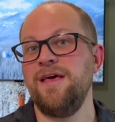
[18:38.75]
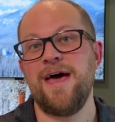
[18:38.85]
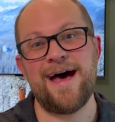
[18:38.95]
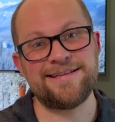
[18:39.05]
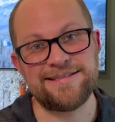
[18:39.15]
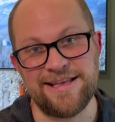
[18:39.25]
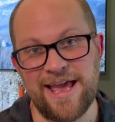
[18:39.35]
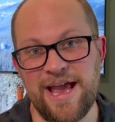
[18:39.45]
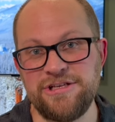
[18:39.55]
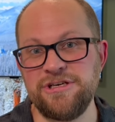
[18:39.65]
Ask the
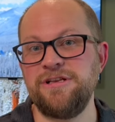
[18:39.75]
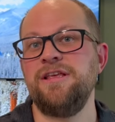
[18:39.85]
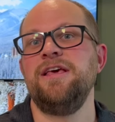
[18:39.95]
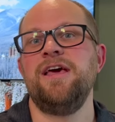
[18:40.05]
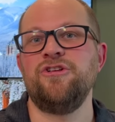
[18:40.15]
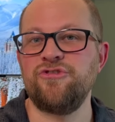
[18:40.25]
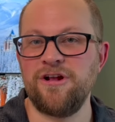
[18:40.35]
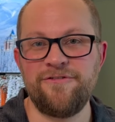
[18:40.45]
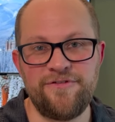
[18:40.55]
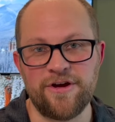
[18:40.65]
agent and try
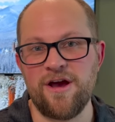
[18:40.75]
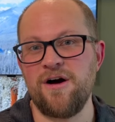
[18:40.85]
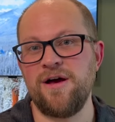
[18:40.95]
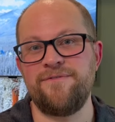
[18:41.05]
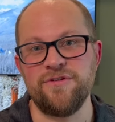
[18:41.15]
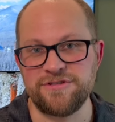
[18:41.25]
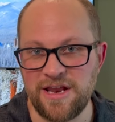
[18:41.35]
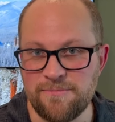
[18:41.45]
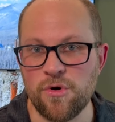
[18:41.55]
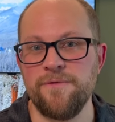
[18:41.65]
to figure out if there's
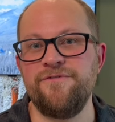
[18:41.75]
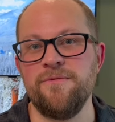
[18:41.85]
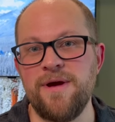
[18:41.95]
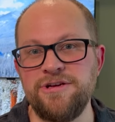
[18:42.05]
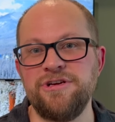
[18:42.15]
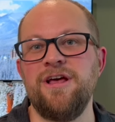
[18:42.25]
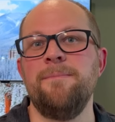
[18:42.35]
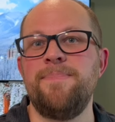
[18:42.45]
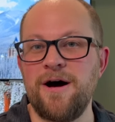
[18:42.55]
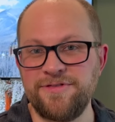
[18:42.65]
any more information
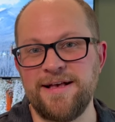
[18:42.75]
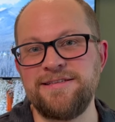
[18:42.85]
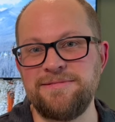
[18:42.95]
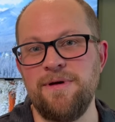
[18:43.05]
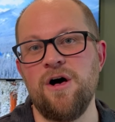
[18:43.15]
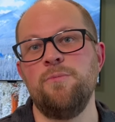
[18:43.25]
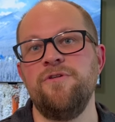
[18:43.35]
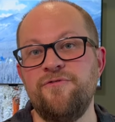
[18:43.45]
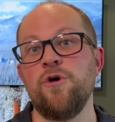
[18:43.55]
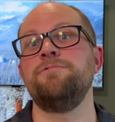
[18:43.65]
about that smell
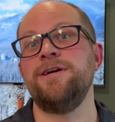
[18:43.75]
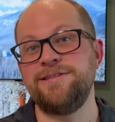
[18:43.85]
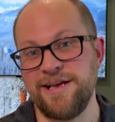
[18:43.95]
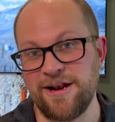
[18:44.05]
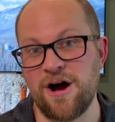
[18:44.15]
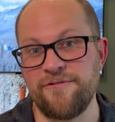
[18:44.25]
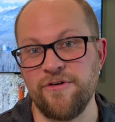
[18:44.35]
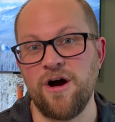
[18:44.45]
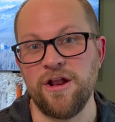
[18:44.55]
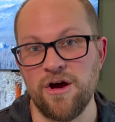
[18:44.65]
before placing an
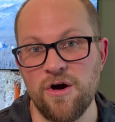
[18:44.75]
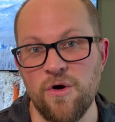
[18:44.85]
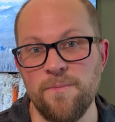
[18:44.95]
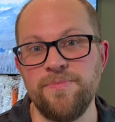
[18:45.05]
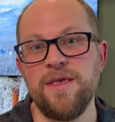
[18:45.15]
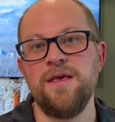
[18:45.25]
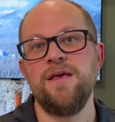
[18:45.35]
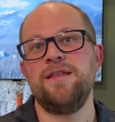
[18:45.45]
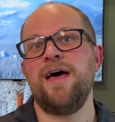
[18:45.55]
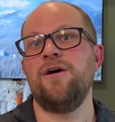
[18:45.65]
offer on a home.
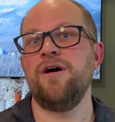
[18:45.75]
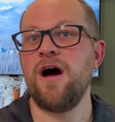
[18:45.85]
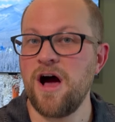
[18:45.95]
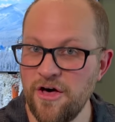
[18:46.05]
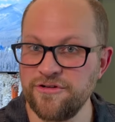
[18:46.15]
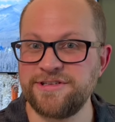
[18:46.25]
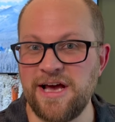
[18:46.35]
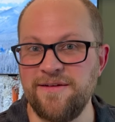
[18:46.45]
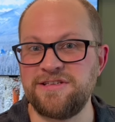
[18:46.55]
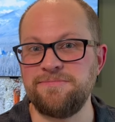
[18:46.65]
Now, other
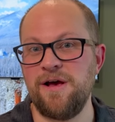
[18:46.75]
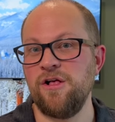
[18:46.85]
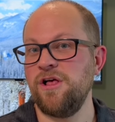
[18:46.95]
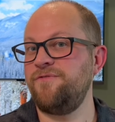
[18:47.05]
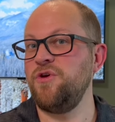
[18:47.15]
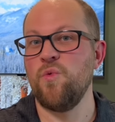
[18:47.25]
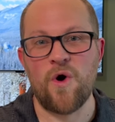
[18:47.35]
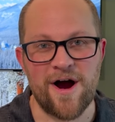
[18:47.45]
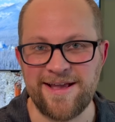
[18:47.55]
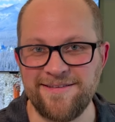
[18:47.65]
side of smell, if you
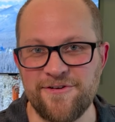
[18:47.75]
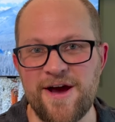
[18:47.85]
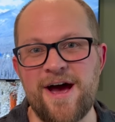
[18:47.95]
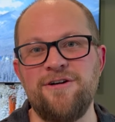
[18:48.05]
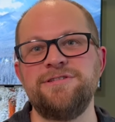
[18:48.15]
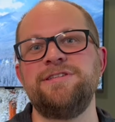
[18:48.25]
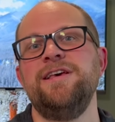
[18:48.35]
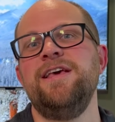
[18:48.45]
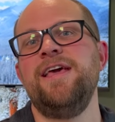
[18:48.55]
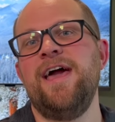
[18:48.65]
walk into a house
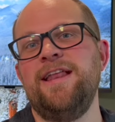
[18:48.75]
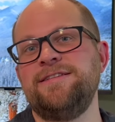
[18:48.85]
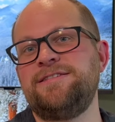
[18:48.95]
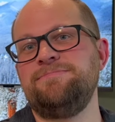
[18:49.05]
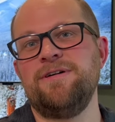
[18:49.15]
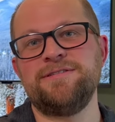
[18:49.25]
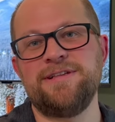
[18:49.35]
and it smells